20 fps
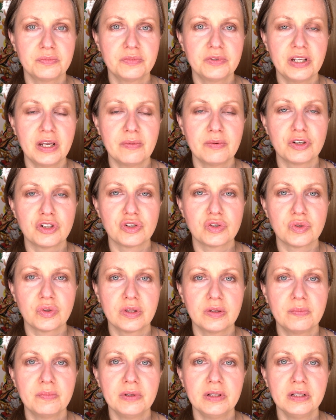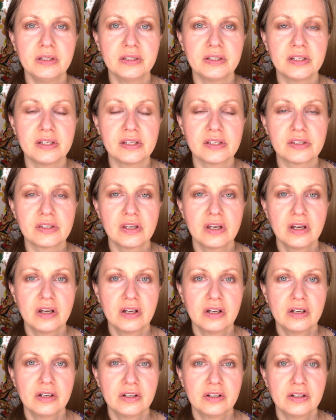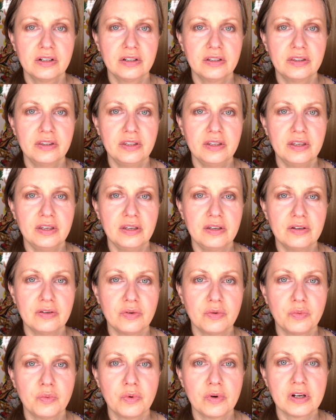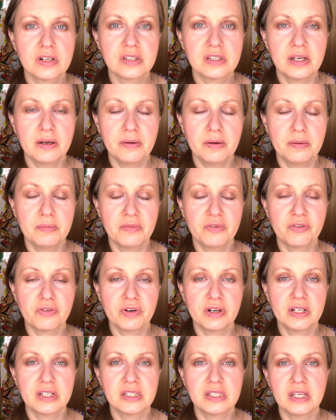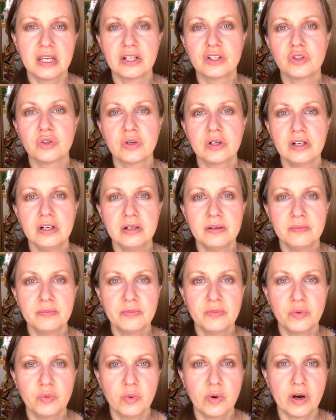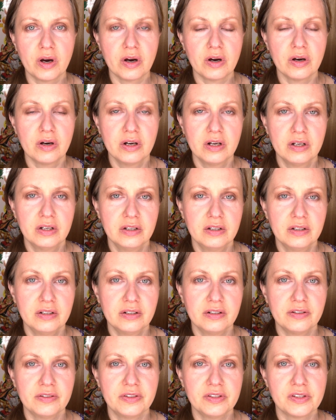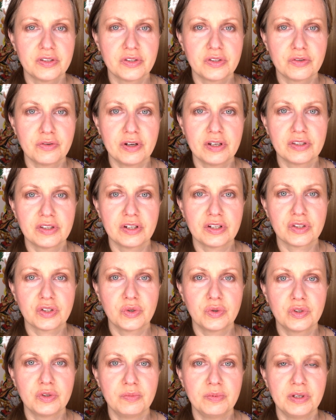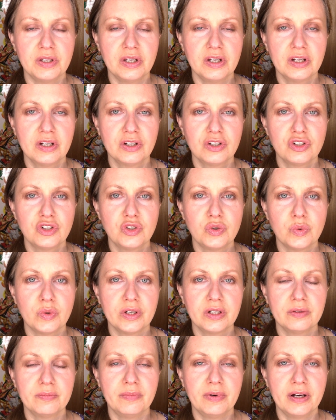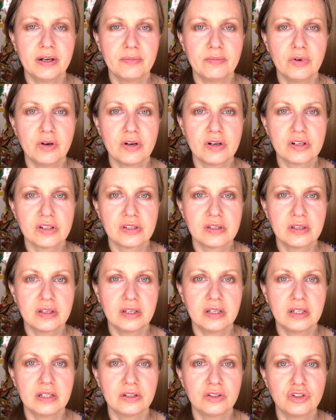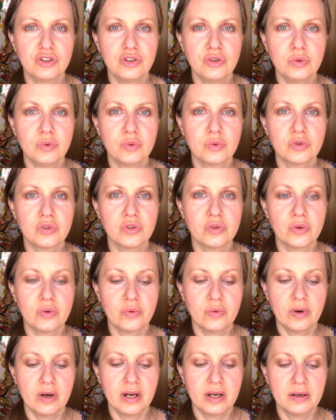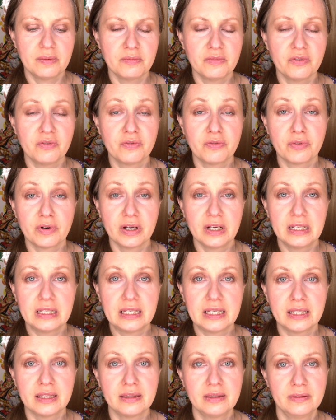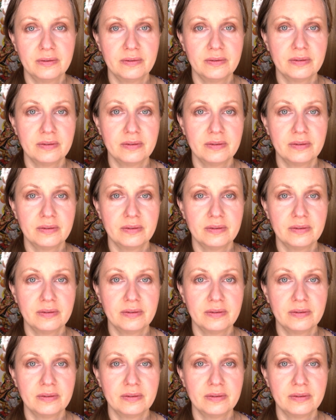damages to the buildings. The worst, I'm afraid, is yet to come, where this transit is going to be joined by Mars in June. So I'm afraid that